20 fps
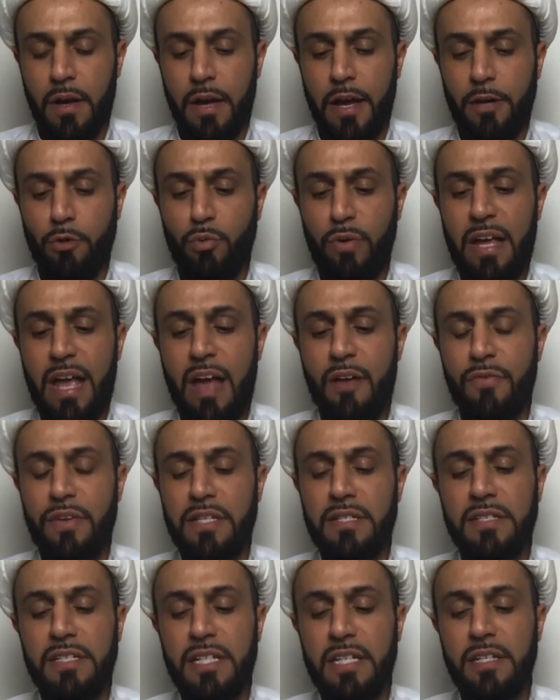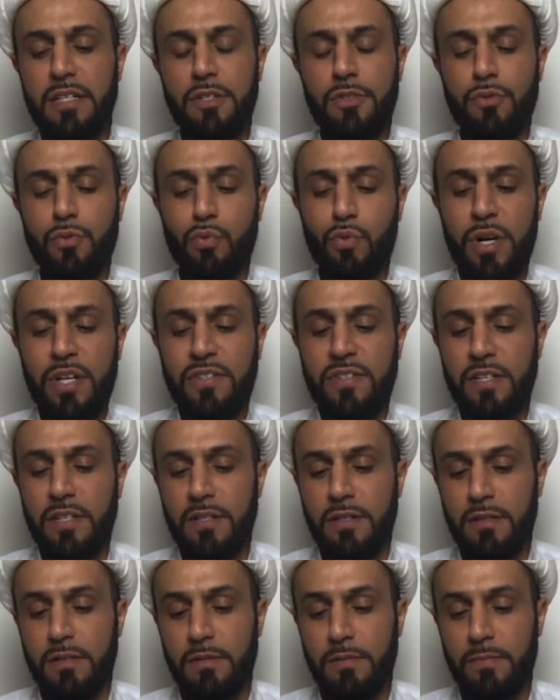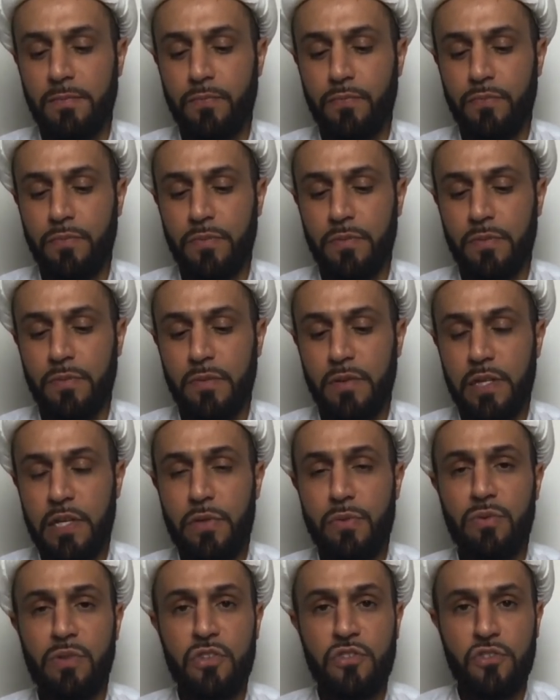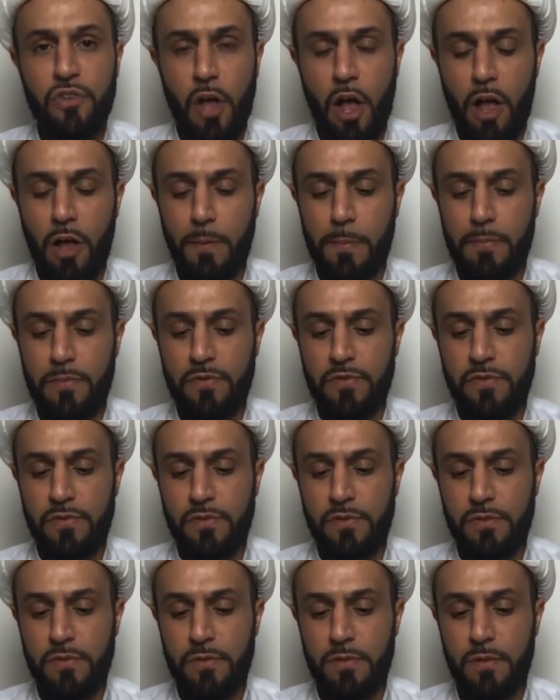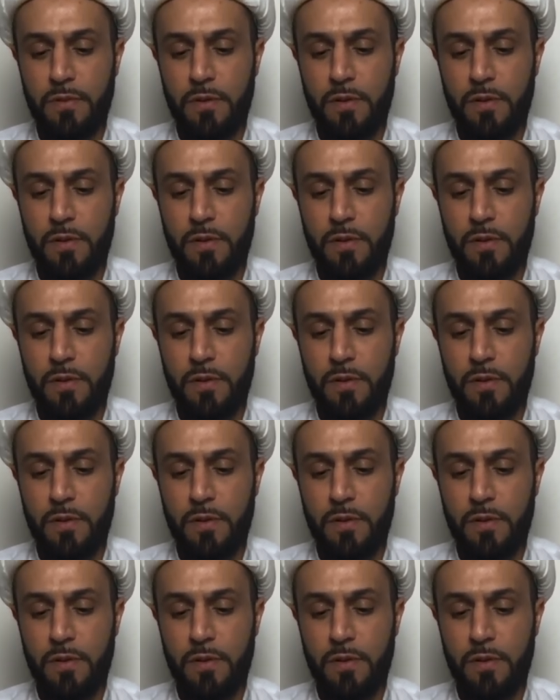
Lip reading: And we have indeed written in the Psalms.